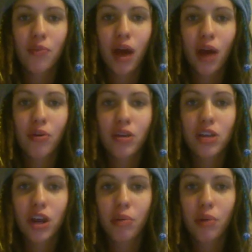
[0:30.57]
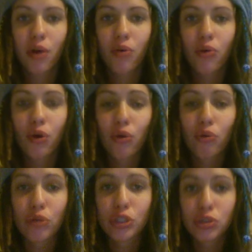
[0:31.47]
I want to talk about
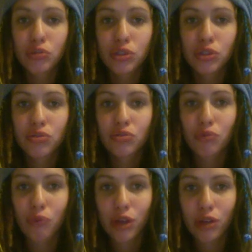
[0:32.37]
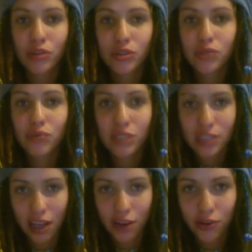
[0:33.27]
reduce, reuse,
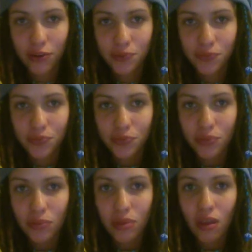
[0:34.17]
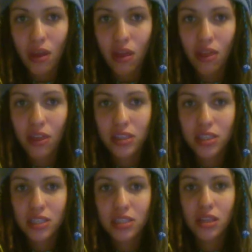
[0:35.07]
recycle. This
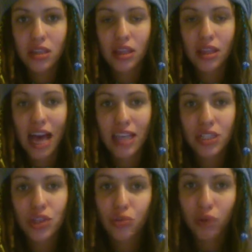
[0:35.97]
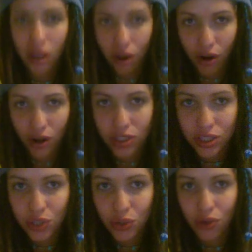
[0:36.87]
is the last 3 R's
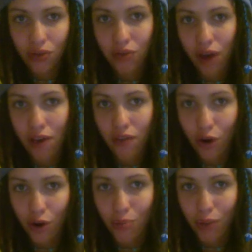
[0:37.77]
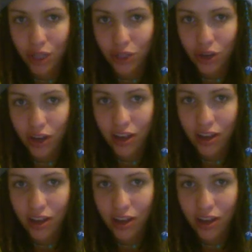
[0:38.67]
to the 5 R mantra,